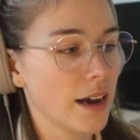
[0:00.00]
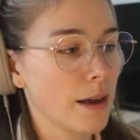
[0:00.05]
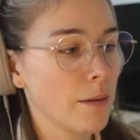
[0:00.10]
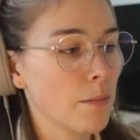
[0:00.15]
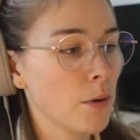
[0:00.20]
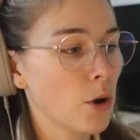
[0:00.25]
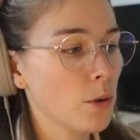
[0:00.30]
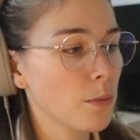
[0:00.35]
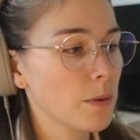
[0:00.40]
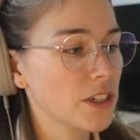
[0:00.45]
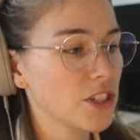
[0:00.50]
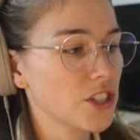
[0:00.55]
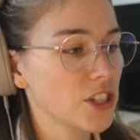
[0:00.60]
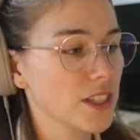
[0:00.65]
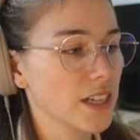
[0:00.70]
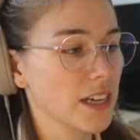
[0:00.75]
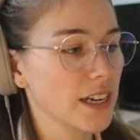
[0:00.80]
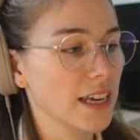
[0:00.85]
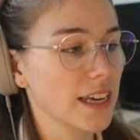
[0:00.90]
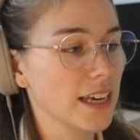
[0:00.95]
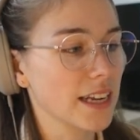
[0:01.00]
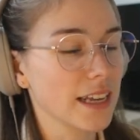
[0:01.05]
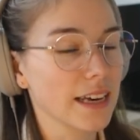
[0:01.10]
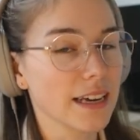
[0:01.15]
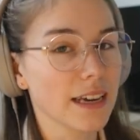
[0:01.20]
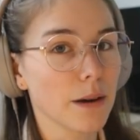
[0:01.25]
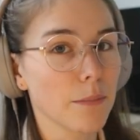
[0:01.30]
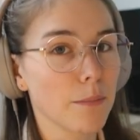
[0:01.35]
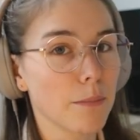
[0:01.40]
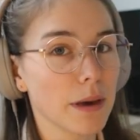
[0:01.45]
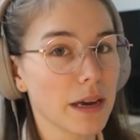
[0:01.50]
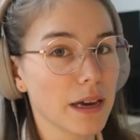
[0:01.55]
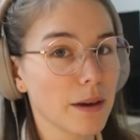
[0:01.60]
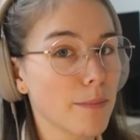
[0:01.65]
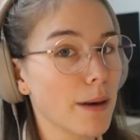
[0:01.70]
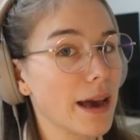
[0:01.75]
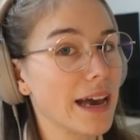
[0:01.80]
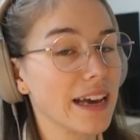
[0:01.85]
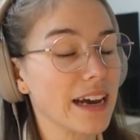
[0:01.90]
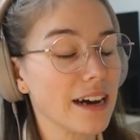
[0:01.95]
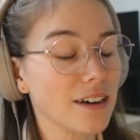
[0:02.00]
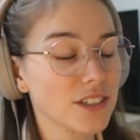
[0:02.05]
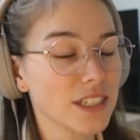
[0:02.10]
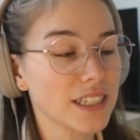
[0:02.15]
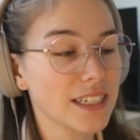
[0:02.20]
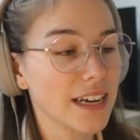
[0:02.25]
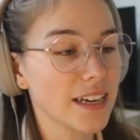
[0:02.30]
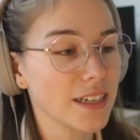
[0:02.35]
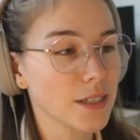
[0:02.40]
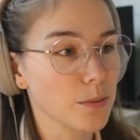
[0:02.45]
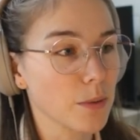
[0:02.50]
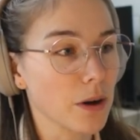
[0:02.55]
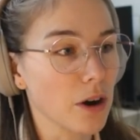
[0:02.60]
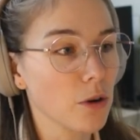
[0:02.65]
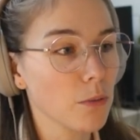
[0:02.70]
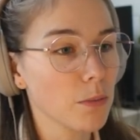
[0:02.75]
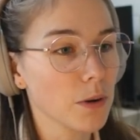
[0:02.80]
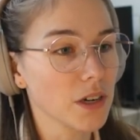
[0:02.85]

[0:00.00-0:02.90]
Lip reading: I am hoping she's gonna get like a big payout today as well,